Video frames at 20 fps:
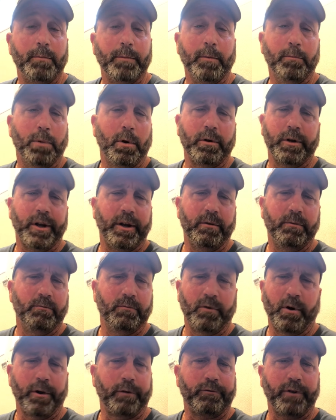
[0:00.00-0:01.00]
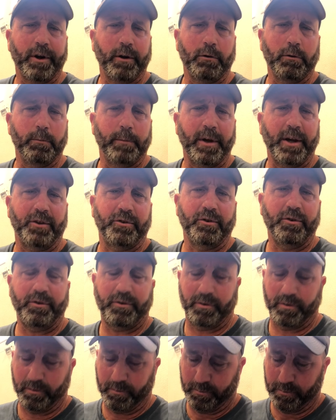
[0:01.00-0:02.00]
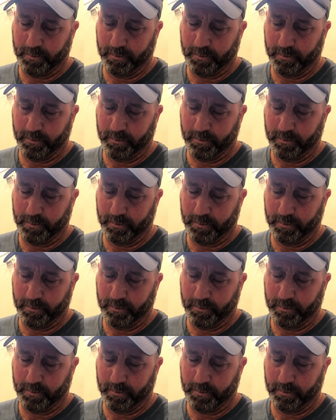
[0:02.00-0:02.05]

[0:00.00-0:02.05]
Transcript: be bullied on a regular basis